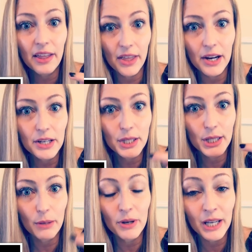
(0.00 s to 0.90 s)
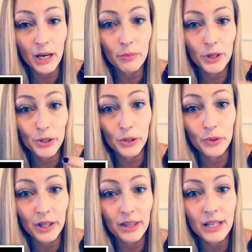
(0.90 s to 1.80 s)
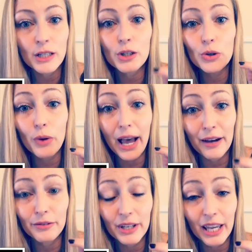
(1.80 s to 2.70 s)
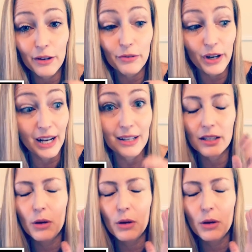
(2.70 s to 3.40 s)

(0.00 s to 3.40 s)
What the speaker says: they're stepping up and doing things to advocate for us.